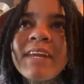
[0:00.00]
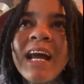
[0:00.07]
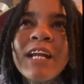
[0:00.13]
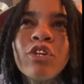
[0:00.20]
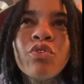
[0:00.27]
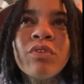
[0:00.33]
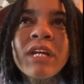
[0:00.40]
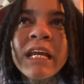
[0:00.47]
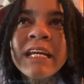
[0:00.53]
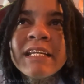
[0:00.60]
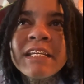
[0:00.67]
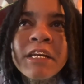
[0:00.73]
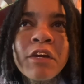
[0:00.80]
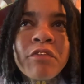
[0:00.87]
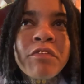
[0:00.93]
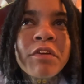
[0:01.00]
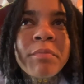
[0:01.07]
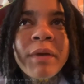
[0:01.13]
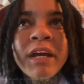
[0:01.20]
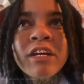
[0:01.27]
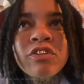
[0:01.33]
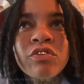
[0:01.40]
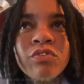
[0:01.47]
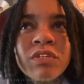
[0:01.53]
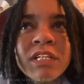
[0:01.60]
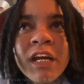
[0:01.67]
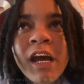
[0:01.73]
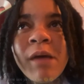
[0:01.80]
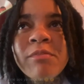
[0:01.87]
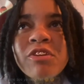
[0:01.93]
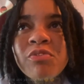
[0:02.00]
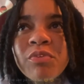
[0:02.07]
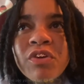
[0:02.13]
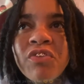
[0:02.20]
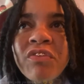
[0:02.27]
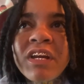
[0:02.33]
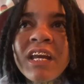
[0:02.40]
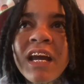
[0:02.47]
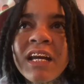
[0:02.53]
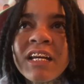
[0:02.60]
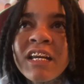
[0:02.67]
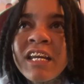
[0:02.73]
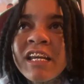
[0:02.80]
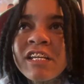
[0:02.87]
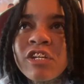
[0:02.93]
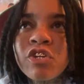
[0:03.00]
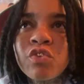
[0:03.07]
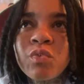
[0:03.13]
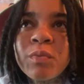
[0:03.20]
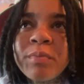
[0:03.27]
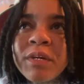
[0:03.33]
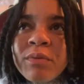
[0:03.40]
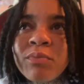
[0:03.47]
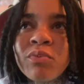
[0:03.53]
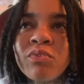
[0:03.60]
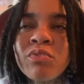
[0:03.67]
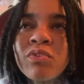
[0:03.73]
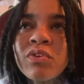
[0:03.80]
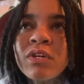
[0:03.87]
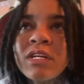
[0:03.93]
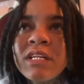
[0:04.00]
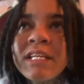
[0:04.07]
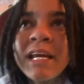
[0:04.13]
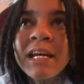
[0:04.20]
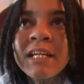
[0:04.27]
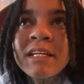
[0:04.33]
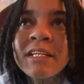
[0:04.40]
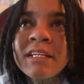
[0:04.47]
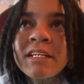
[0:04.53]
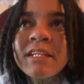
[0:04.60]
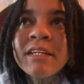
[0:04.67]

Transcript: I threw it in ATL for the past two times, and we already got connections with people that could,